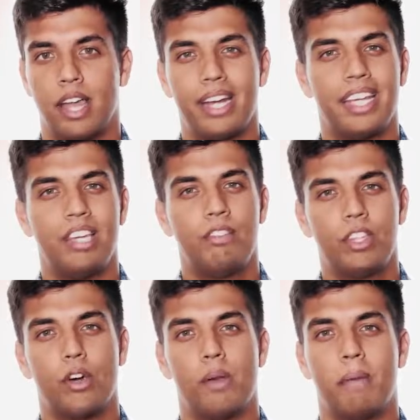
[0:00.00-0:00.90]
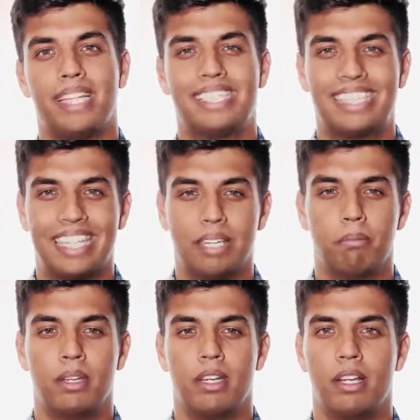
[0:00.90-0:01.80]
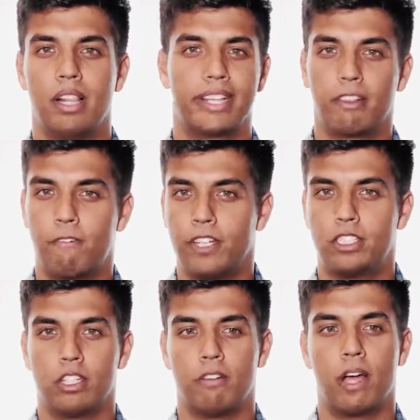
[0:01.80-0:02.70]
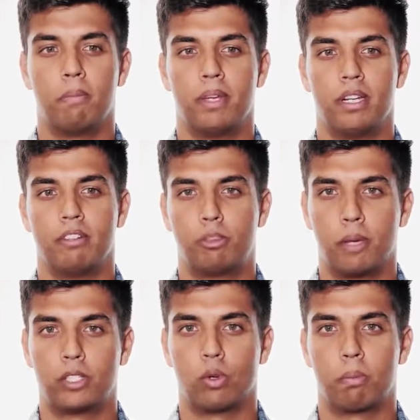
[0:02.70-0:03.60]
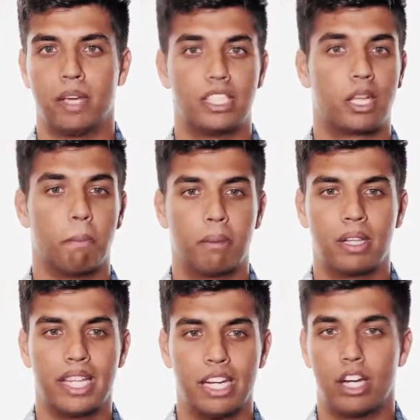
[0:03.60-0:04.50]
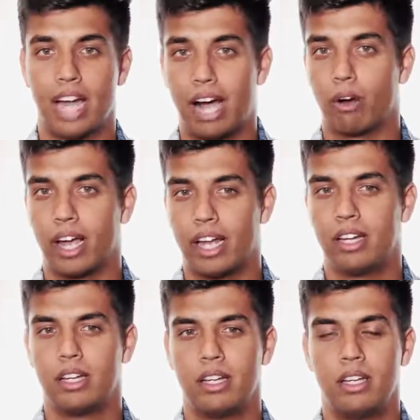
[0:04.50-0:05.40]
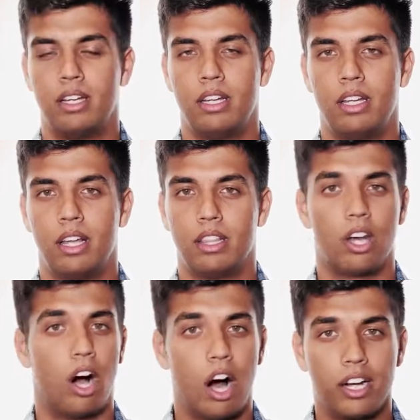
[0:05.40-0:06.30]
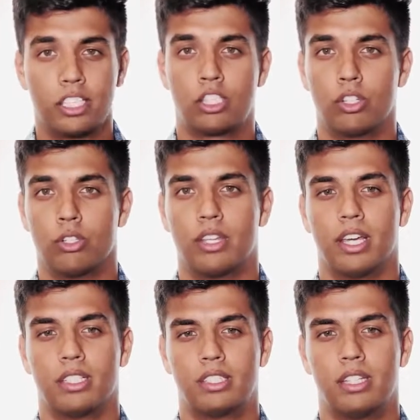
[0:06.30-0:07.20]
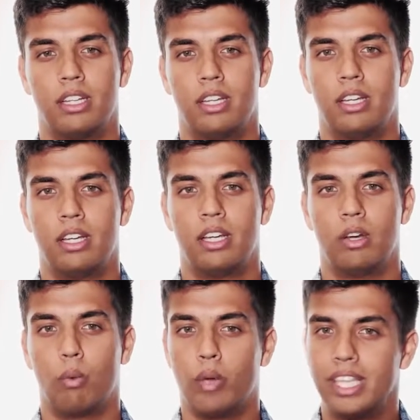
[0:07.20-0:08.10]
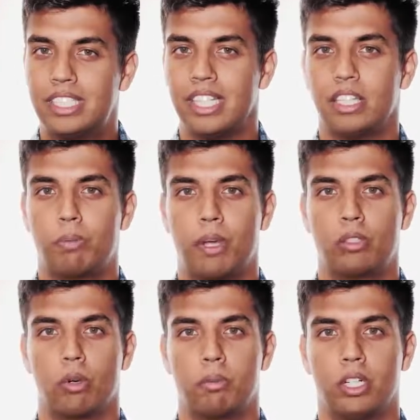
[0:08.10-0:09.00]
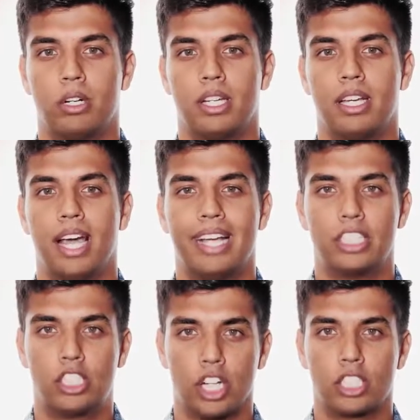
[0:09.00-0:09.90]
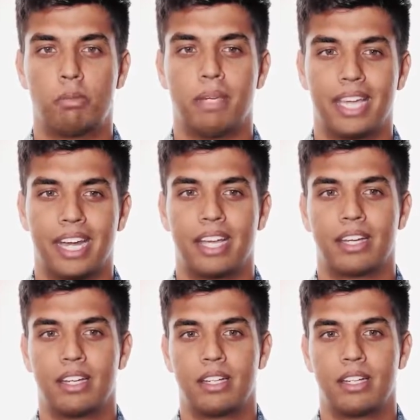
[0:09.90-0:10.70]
And even though it may seem like the feature development of Spacewarp is complete on our end, the honest truth is, we see the Spacewarp journey as just beginning.